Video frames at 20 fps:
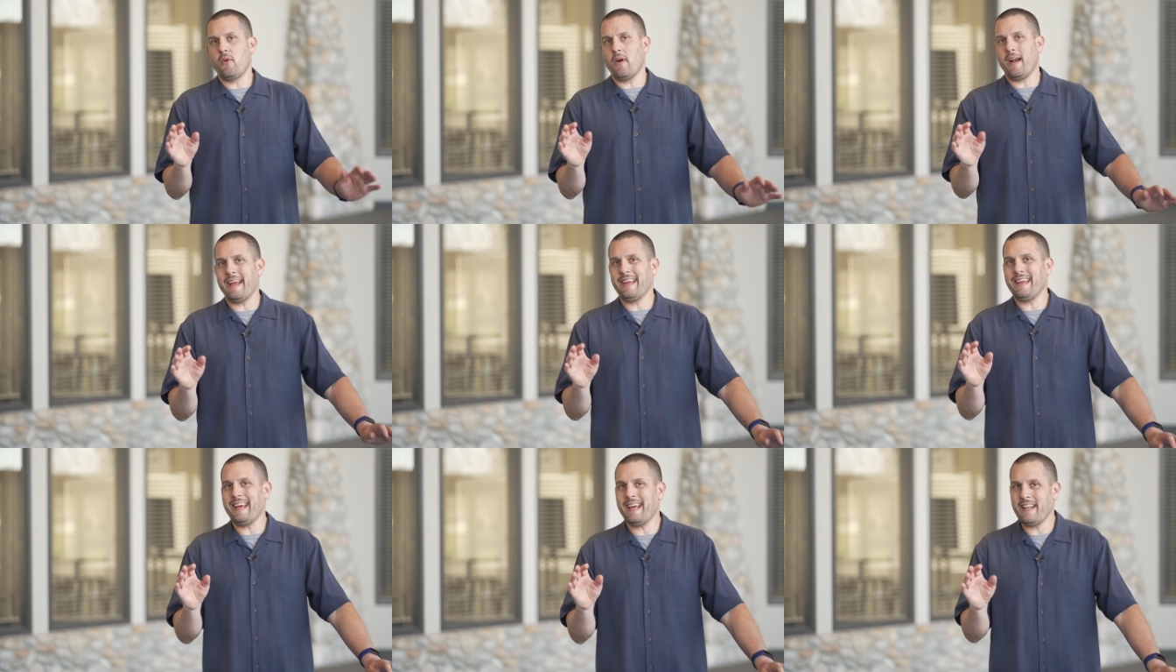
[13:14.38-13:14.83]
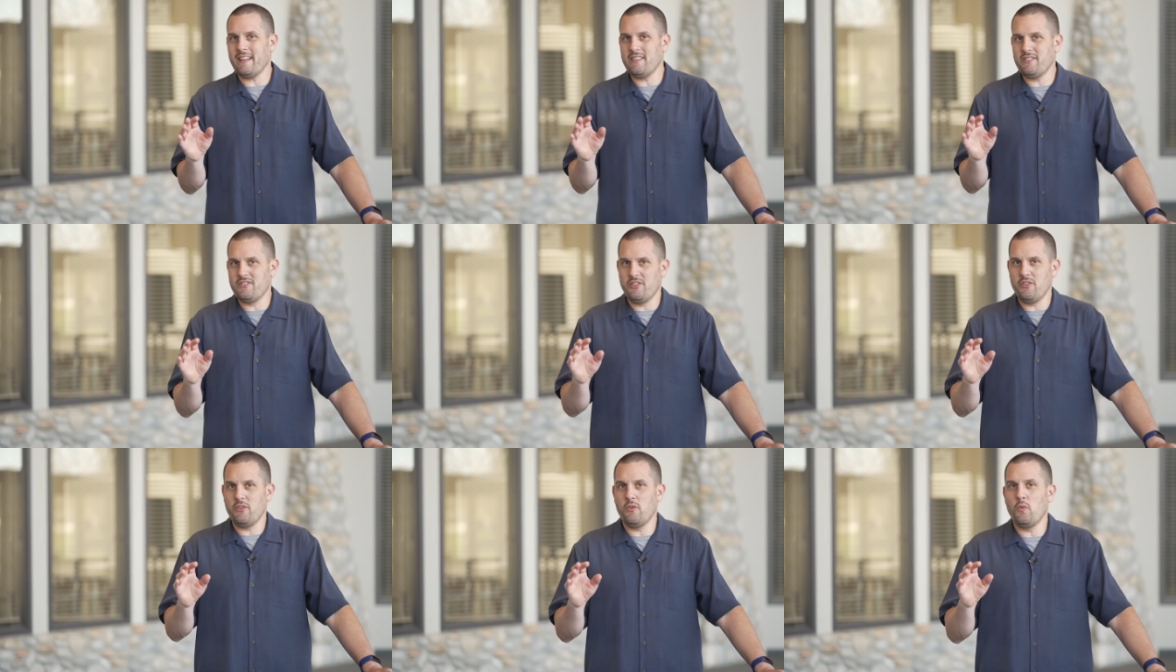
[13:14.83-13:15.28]
I get
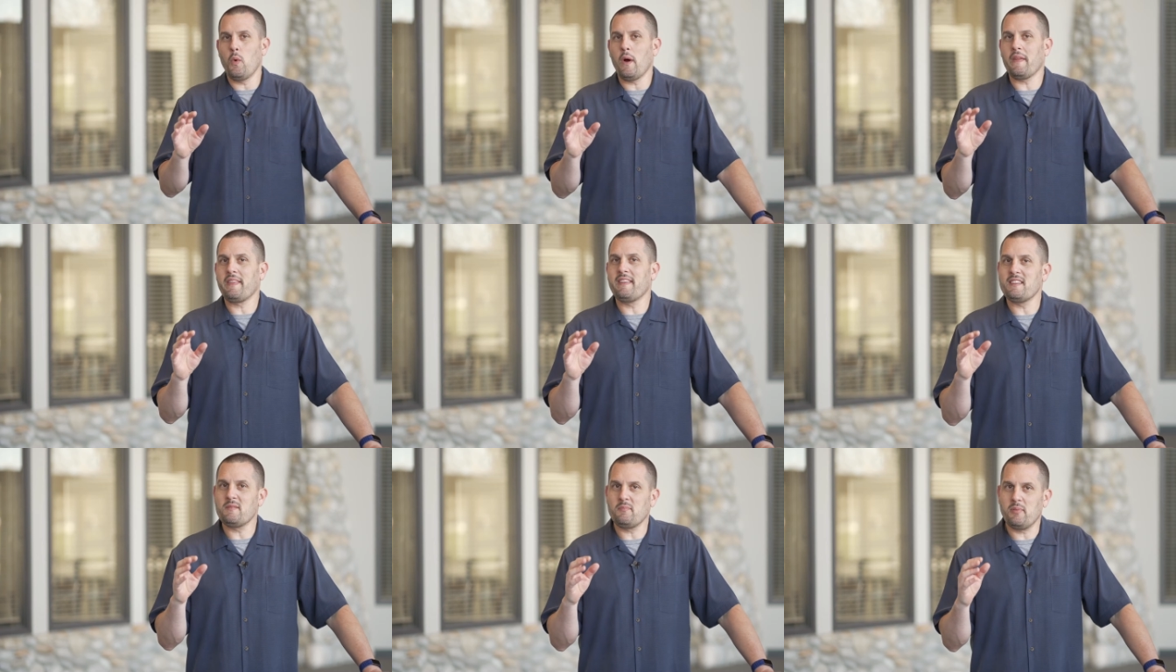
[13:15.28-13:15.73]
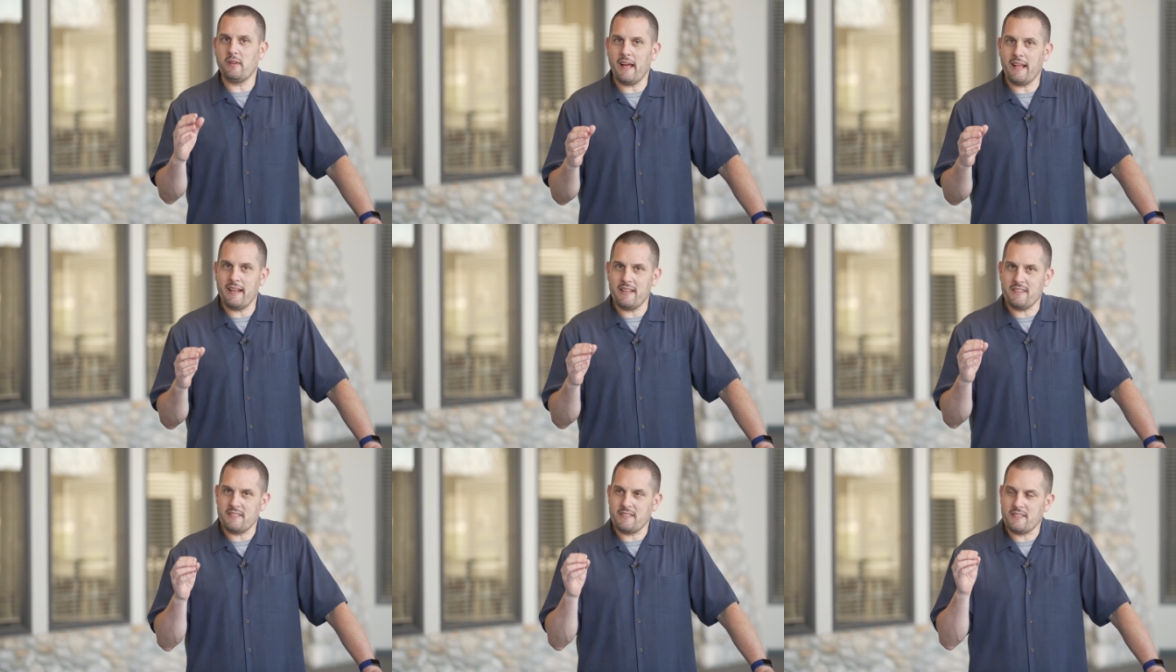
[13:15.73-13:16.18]
into what this
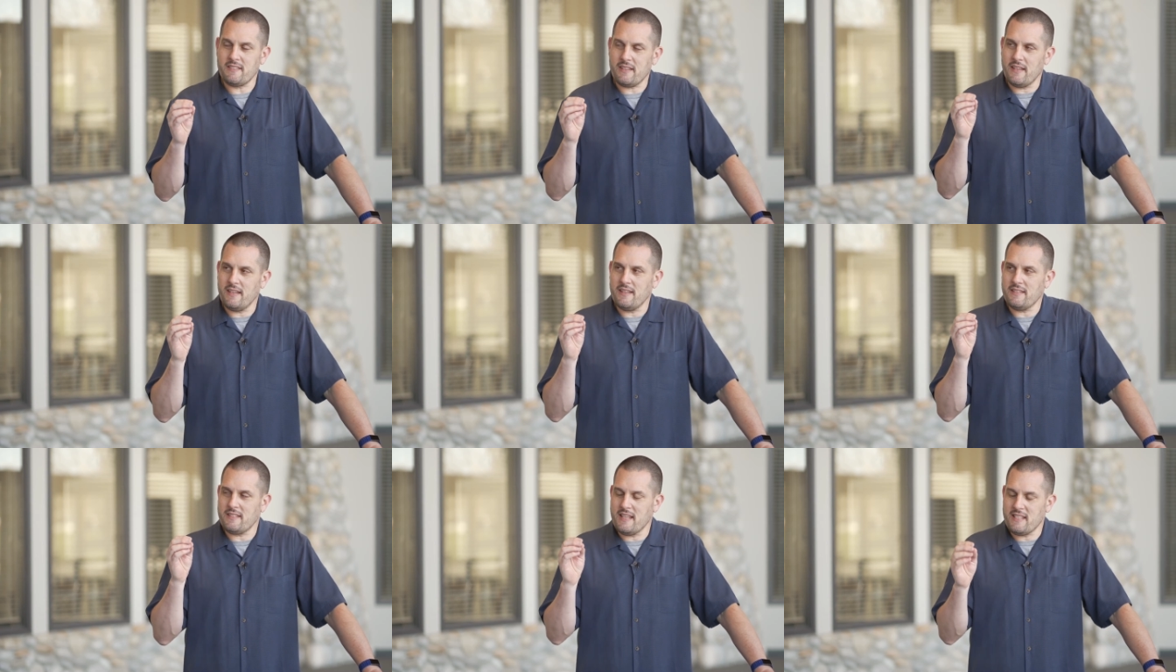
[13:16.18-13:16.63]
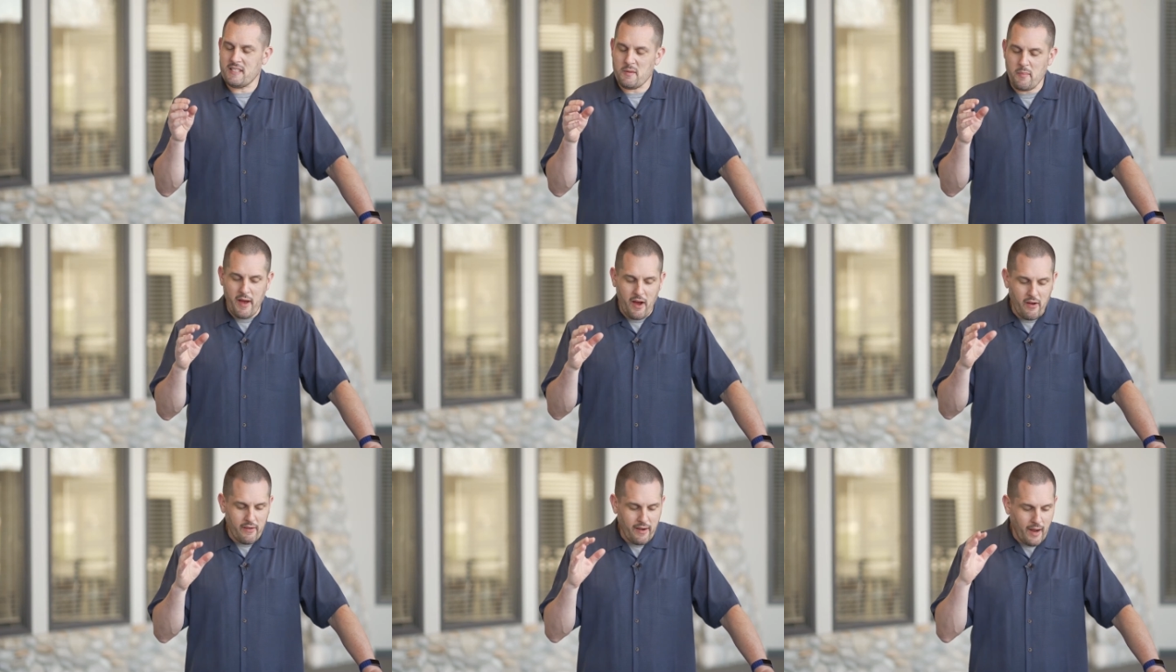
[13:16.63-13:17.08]
plan is about,